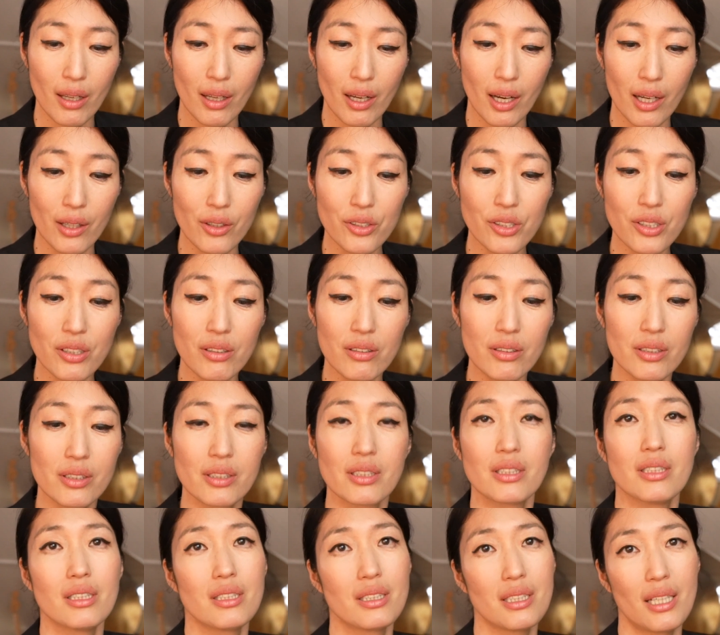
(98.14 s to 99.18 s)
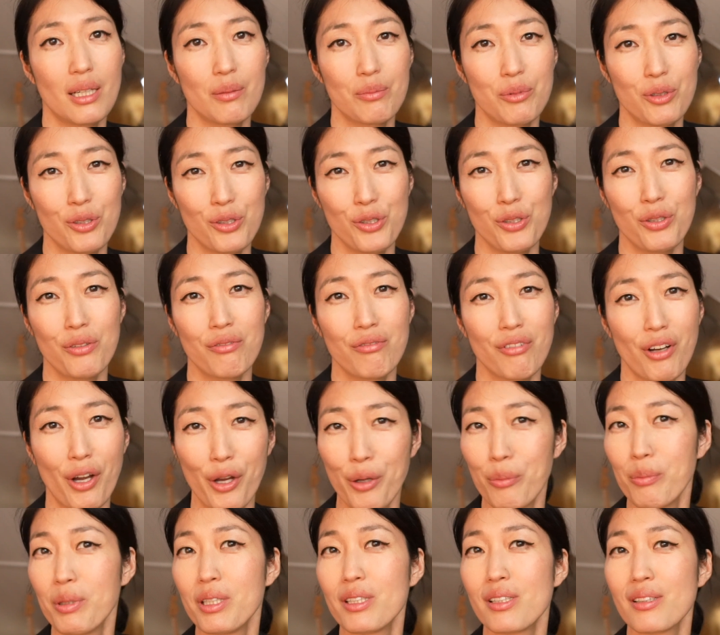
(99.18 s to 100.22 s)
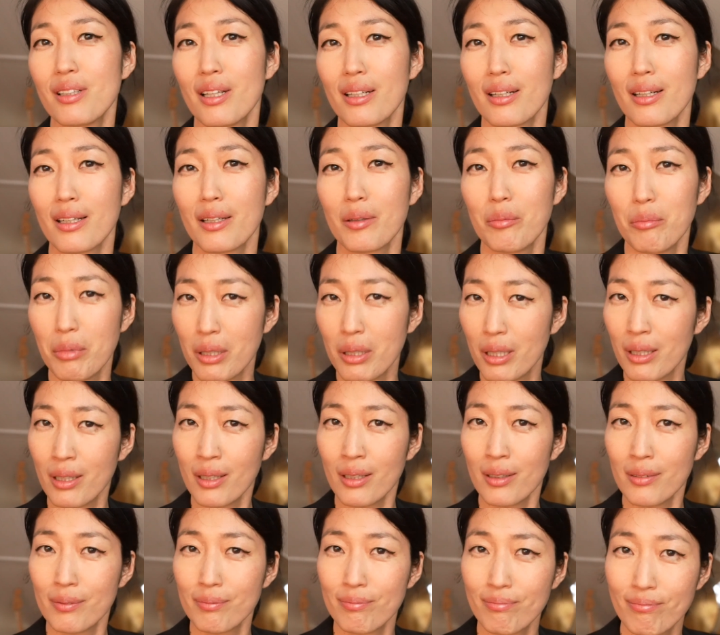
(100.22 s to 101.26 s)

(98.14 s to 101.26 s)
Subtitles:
I also learned to adapt to new environments like a chameleon.